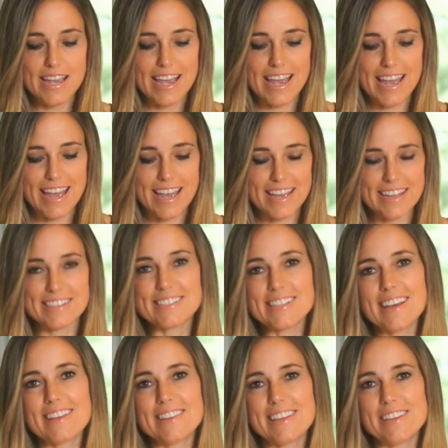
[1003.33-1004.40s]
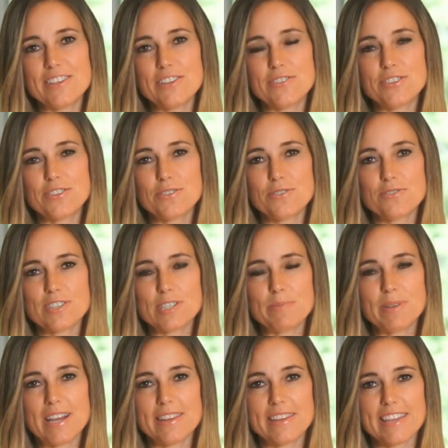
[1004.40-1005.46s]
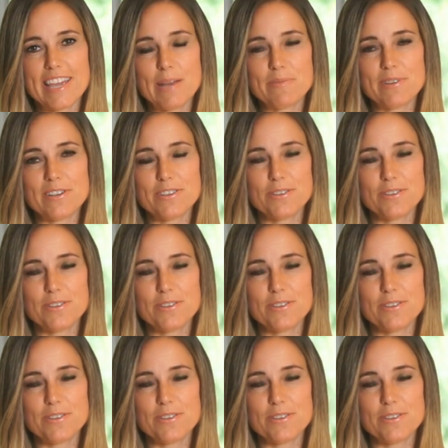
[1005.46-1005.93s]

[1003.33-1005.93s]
and thank you to Chris behind the camera,